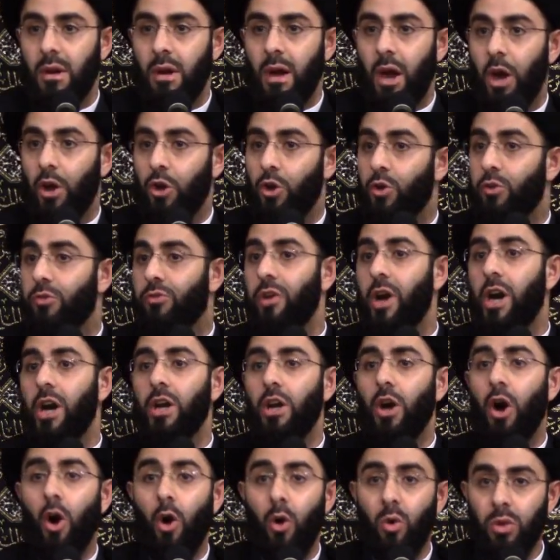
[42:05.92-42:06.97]
and you're
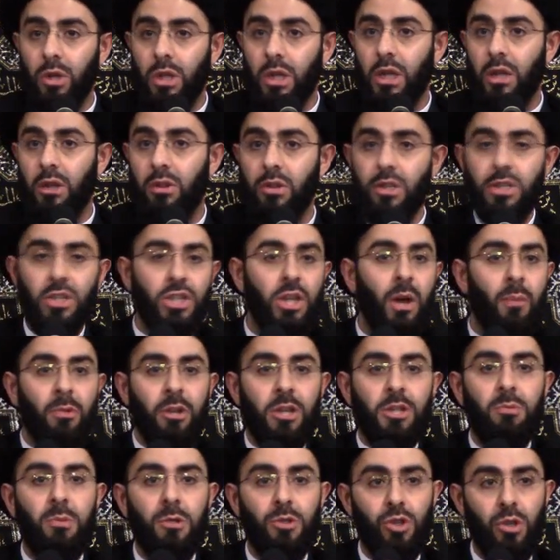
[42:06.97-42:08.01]
very holy. There's
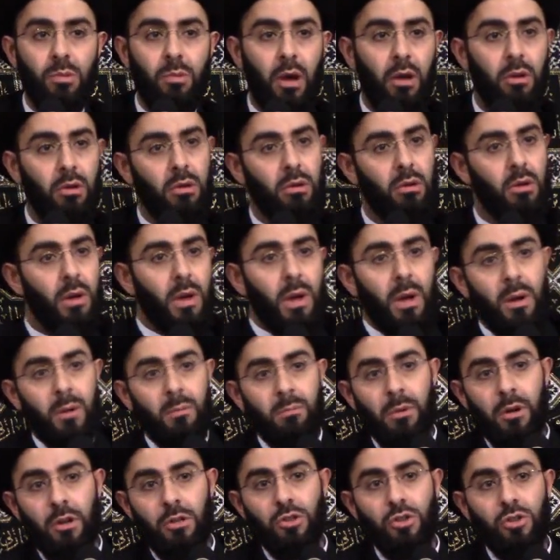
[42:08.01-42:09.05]
something special about you.
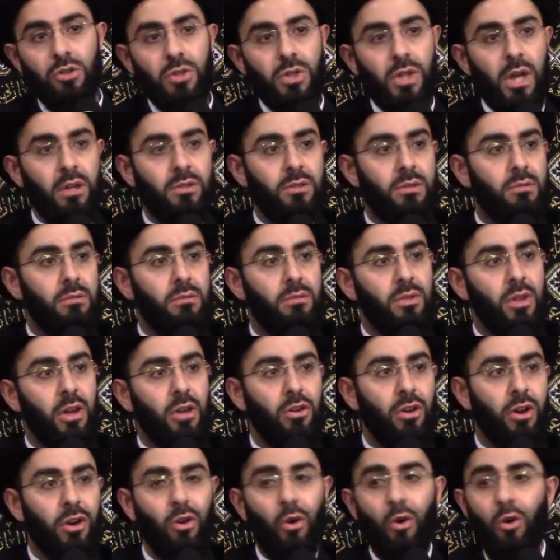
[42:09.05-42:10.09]
But it turns out that
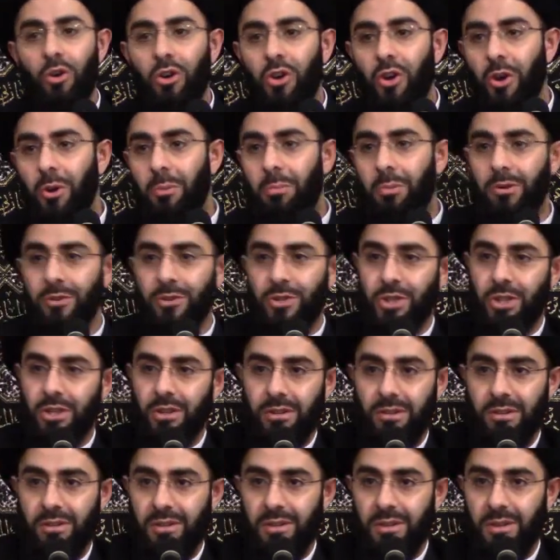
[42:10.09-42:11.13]
you're an ordinary
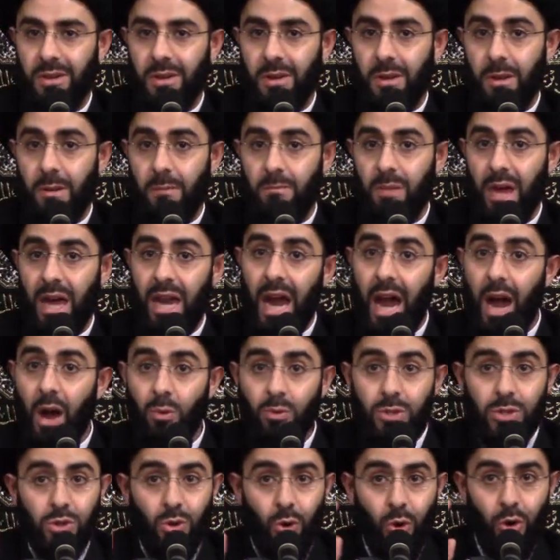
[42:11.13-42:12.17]
person. And I
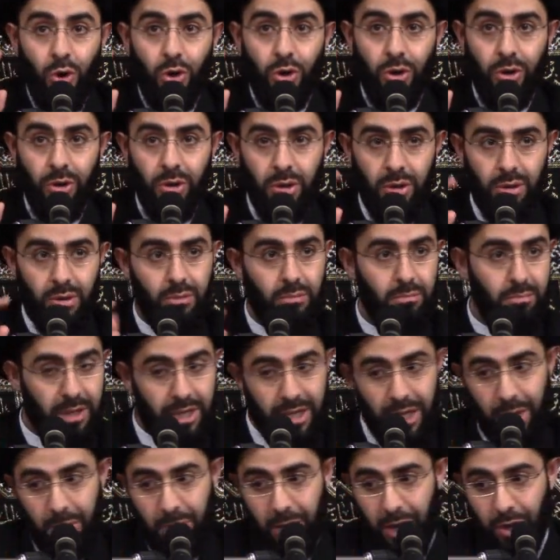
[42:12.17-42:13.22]
was ordered,
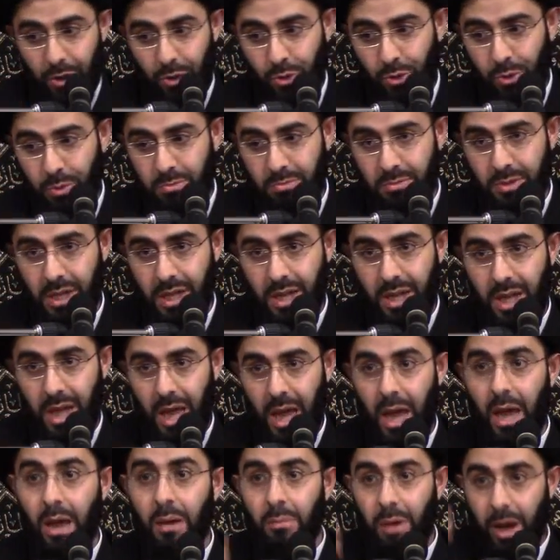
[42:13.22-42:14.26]
meaning by whom?
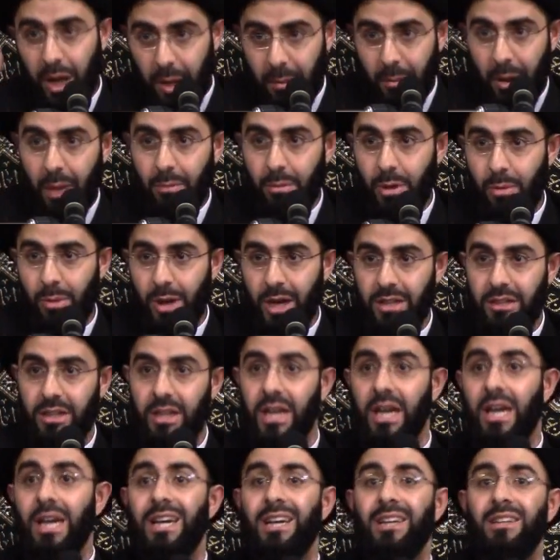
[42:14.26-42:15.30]
By Imam al-Mahdi,
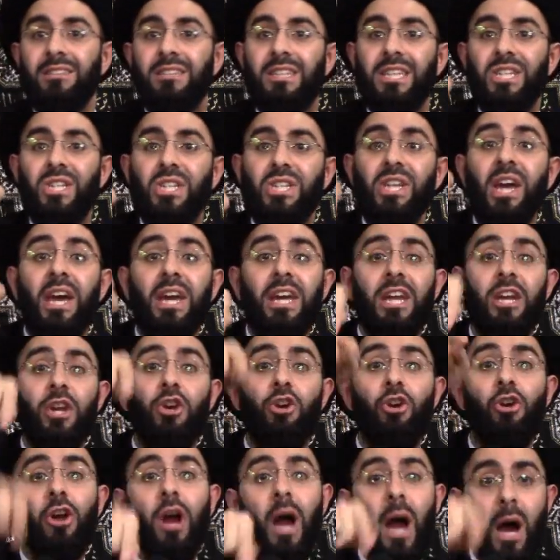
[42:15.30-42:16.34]
to stay in
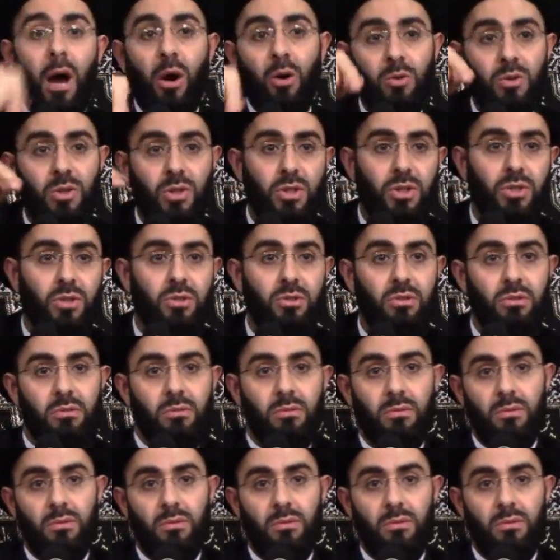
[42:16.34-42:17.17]
your house.